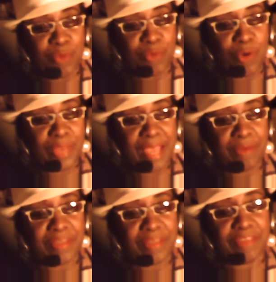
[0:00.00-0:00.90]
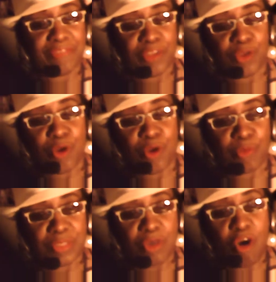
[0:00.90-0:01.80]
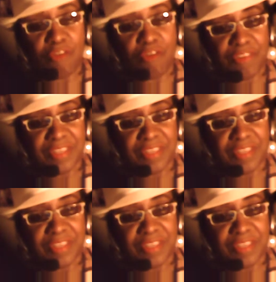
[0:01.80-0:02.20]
walk out if the alarm was off.